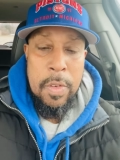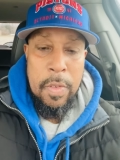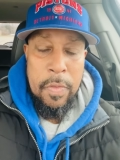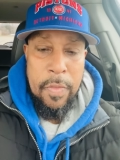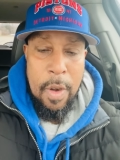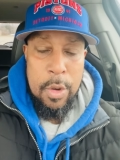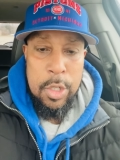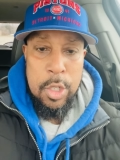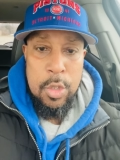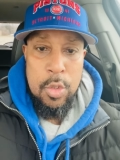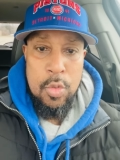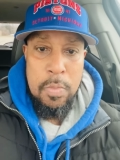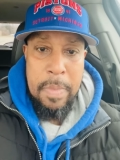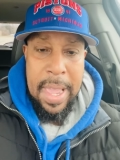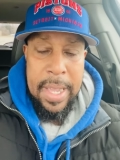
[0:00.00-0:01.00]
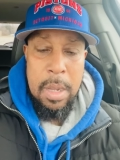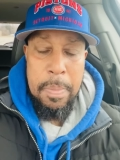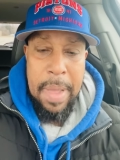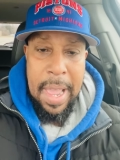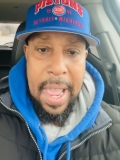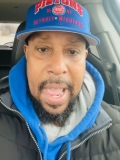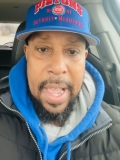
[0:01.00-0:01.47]
First, you make a
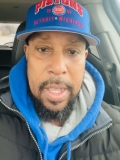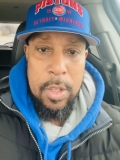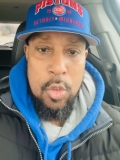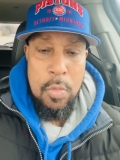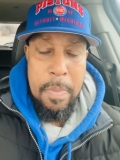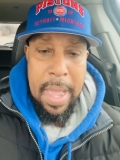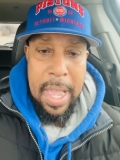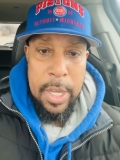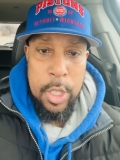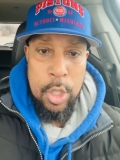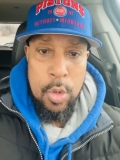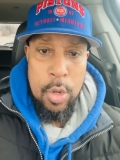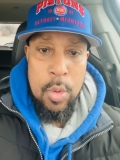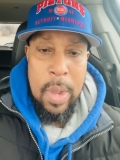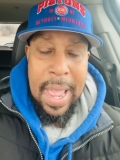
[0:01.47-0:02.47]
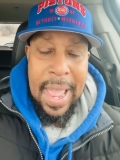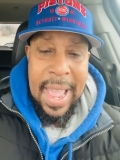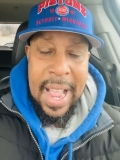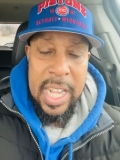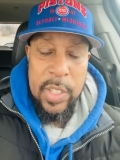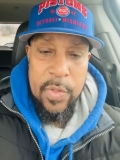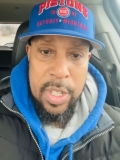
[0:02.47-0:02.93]
pact. You make sure you
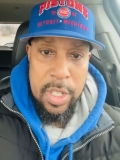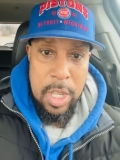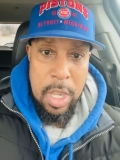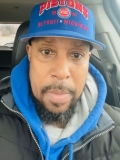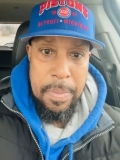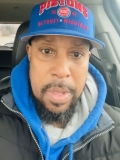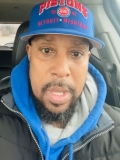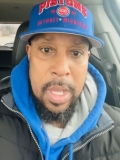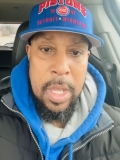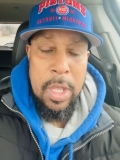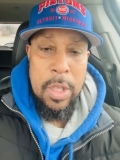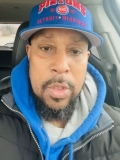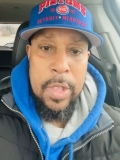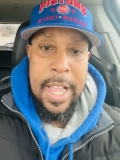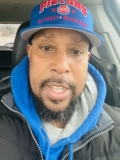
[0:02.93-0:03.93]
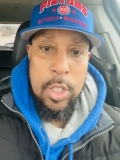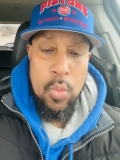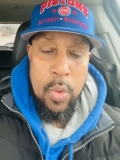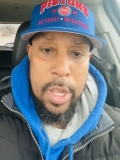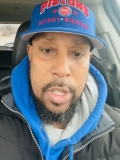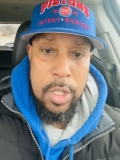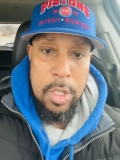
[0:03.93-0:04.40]
ask for something that's
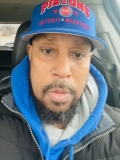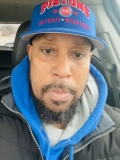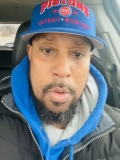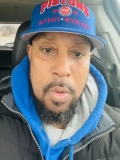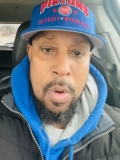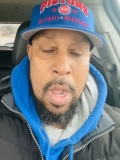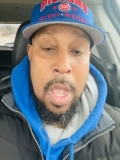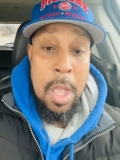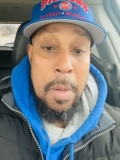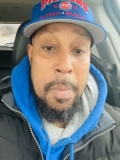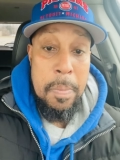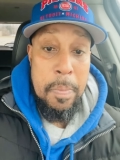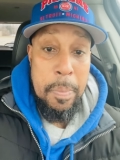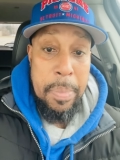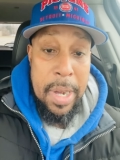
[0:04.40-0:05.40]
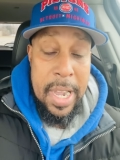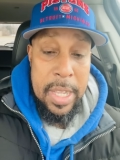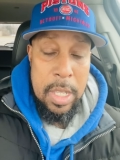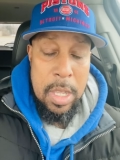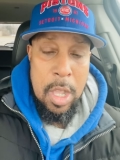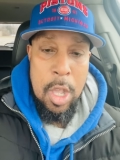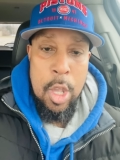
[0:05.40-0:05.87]
reasonable, but
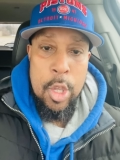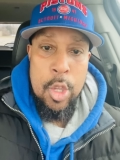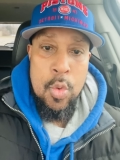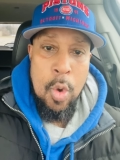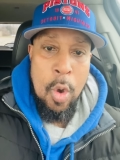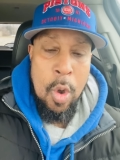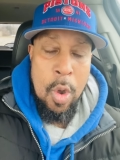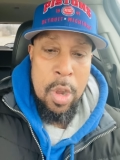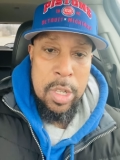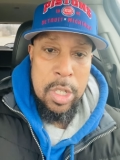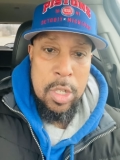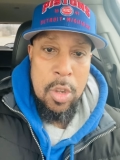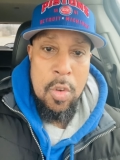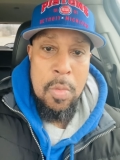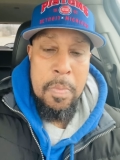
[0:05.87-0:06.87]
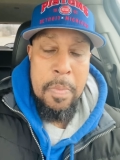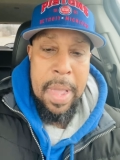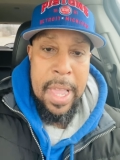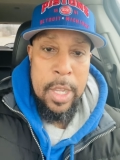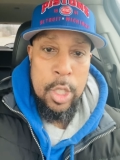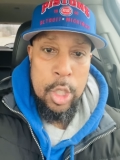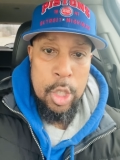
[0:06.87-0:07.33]
you also
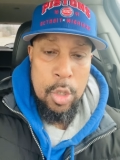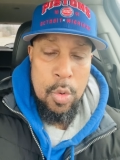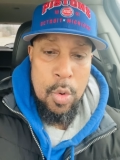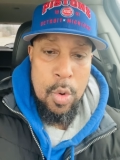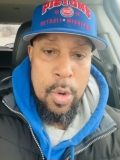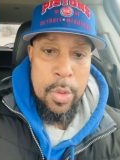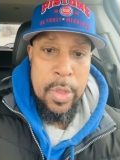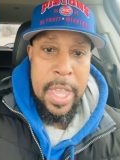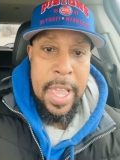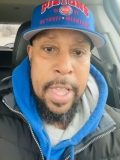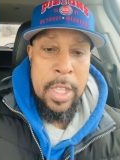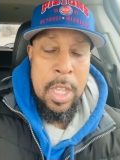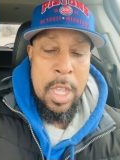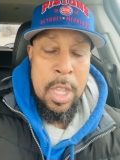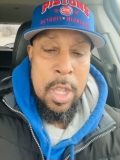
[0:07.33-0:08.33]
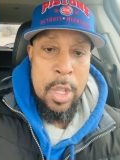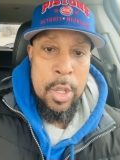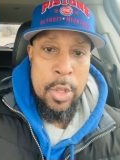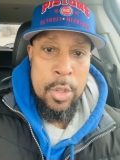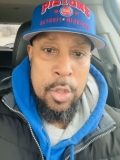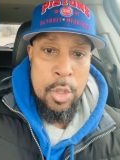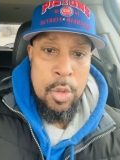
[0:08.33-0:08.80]
make sure that
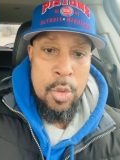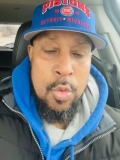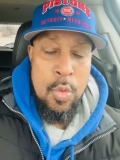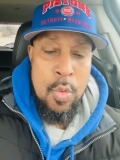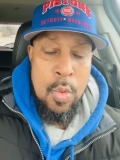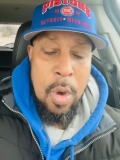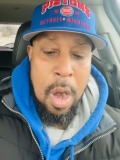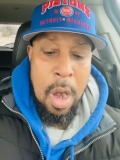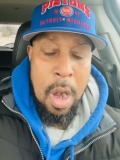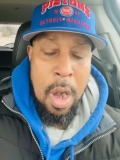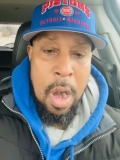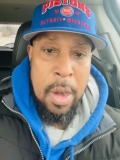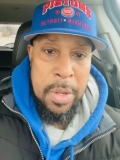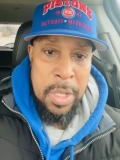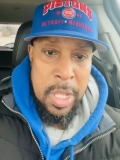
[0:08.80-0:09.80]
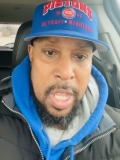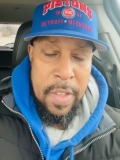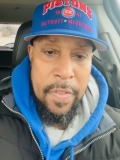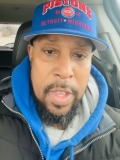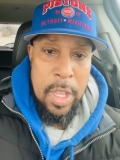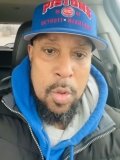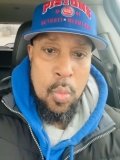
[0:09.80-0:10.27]
you are
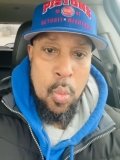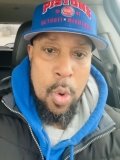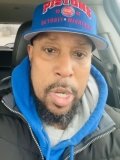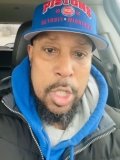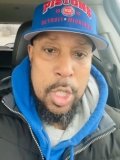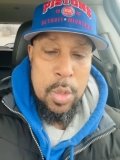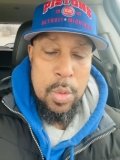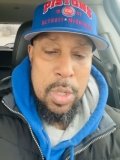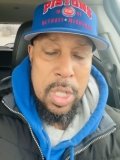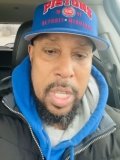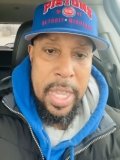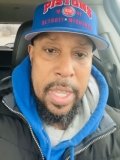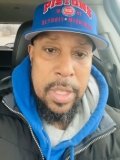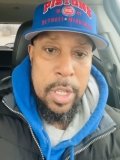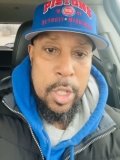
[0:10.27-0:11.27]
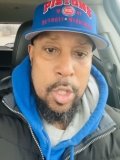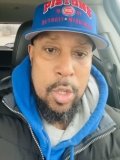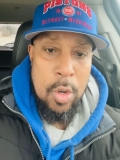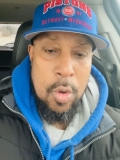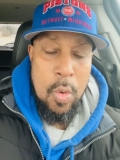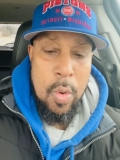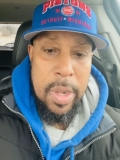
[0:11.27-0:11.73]
giving what you said that
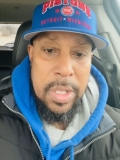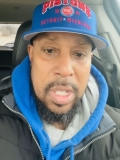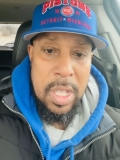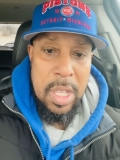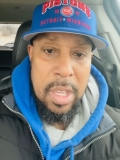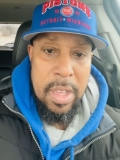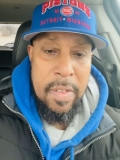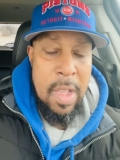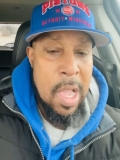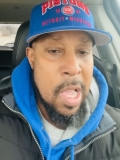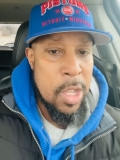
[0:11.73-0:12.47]
you're going to give.